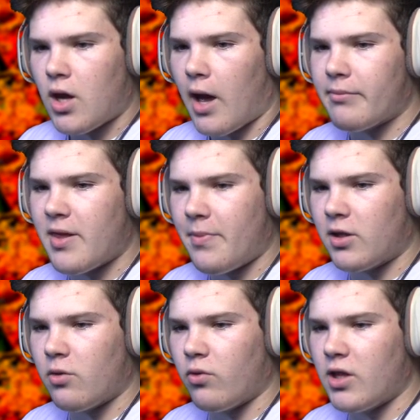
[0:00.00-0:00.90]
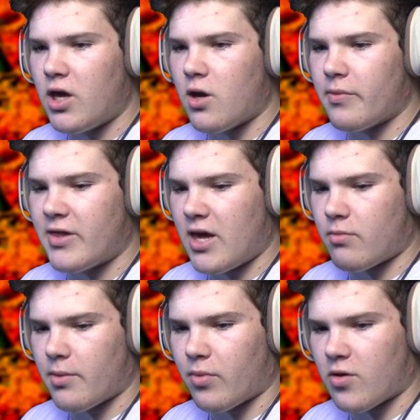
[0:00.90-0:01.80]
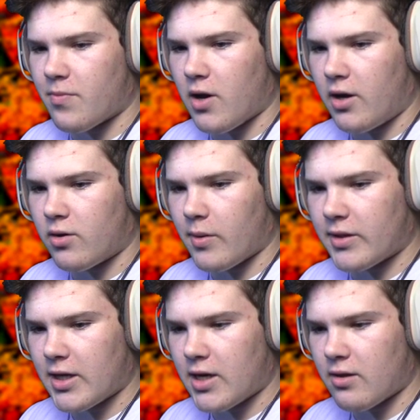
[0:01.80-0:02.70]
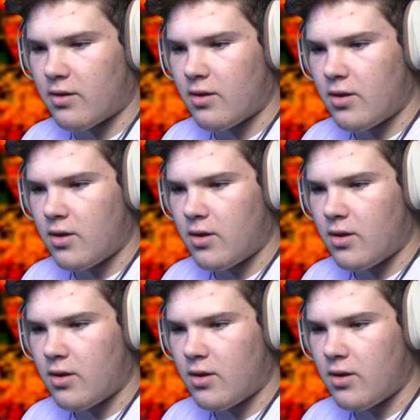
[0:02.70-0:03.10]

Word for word: I'm typically really good with team numbers, but I don't know what that is.